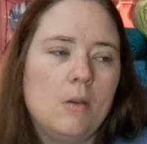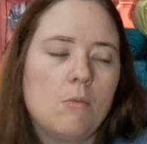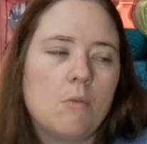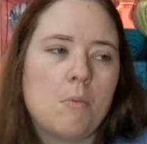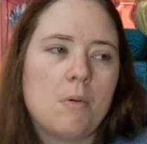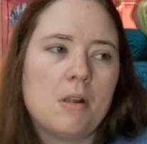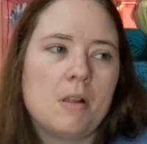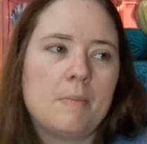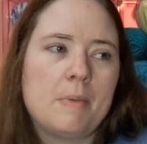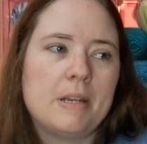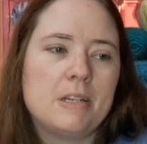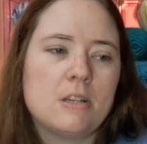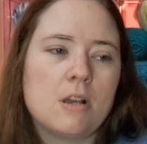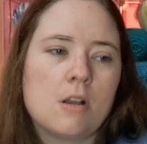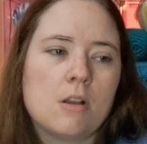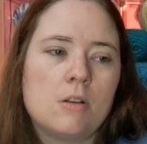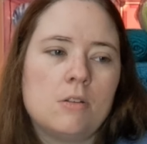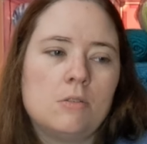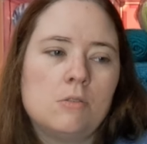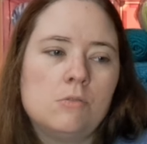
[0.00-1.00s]
We'll probably make
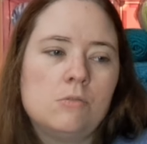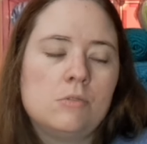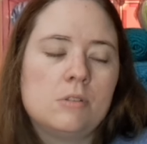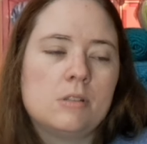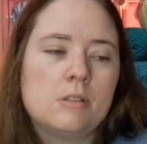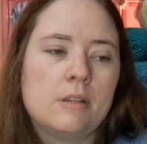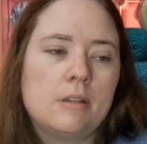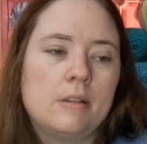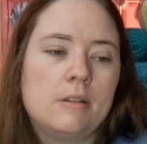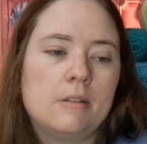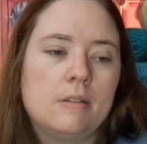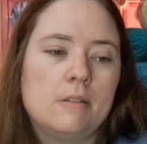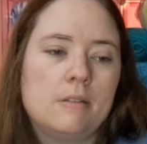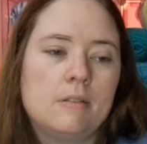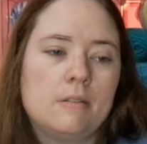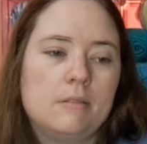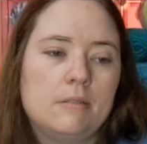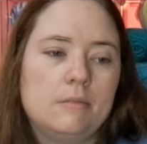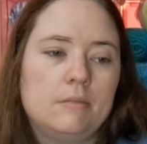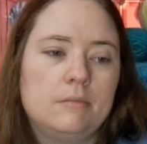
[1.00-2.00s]
tacos and
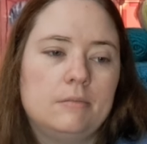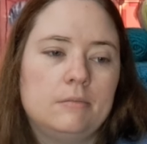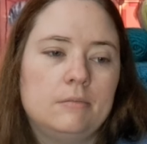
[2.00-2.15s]
uh,